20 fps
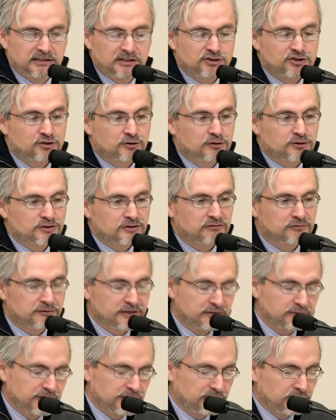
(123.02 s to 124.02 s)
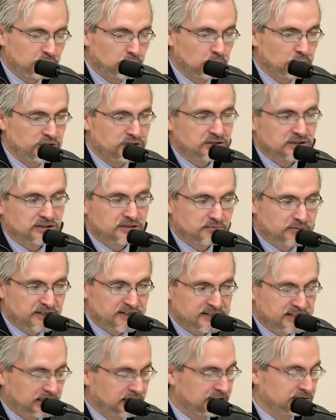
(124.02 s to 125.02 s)
its source of revenue, which is
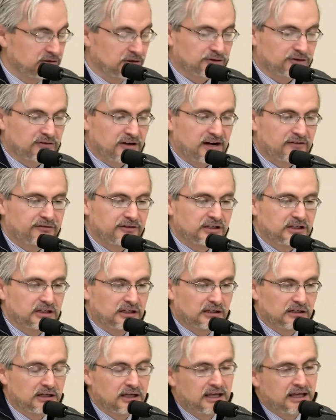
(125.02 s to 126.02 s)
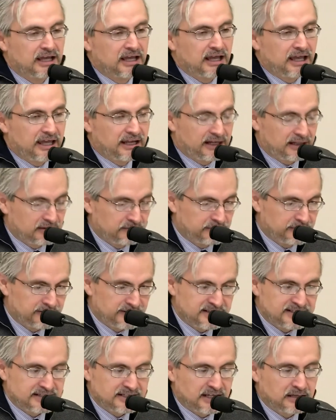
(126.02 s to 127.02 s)
basically drug trafficking, and at the
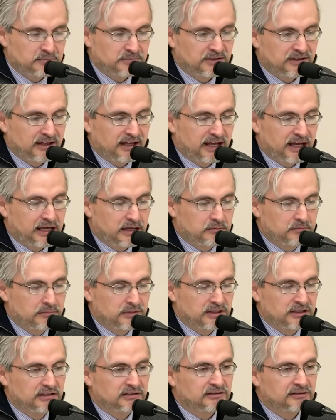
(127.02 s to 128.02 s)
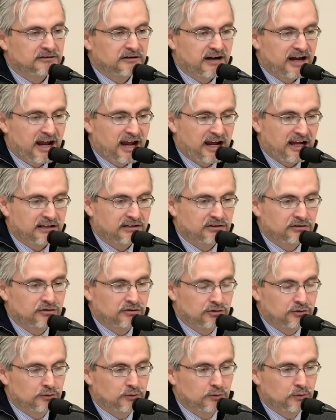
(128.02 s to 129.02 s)
very same time
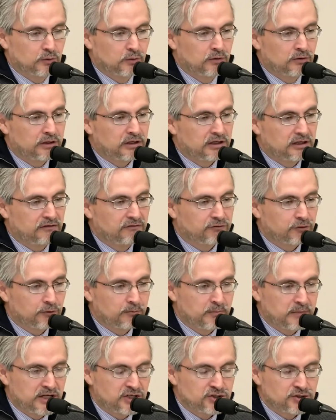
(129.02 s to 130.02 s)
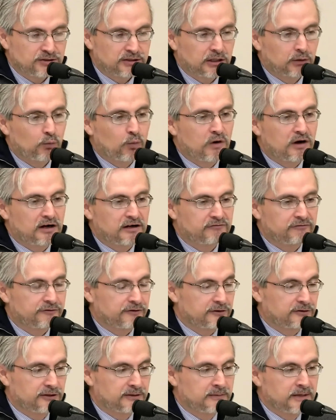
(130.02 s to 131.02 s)
interact through informational
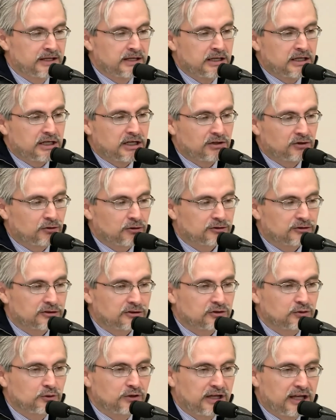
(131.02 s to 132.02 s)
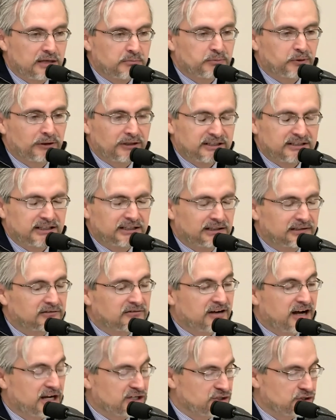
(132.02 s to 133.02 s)
warfare in order to gain political
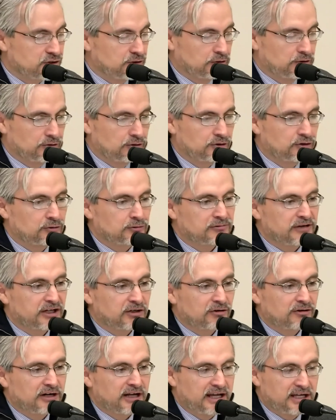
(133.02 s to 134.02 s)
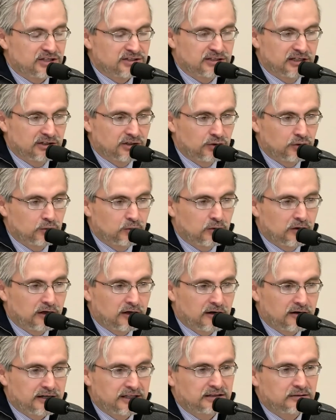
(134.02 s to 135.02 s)
traction, you recognize that you
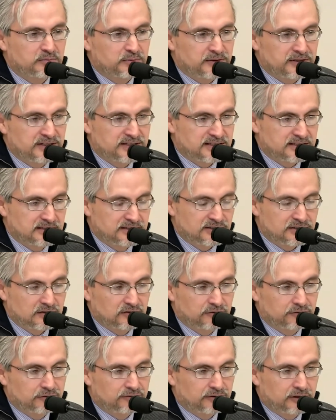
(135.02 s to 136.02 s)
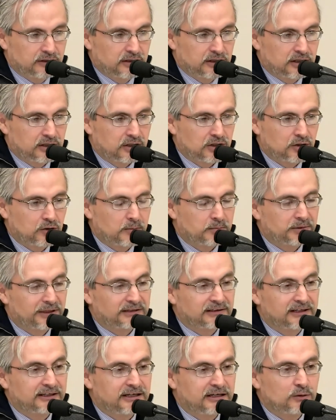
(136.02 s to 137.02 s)
are in the presence of a
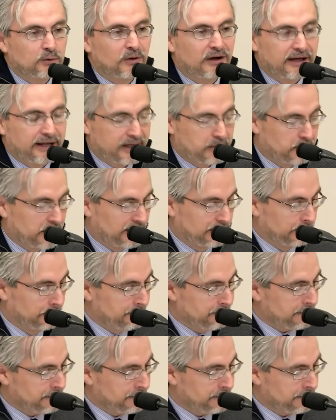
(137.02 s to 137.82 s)
completely new animal.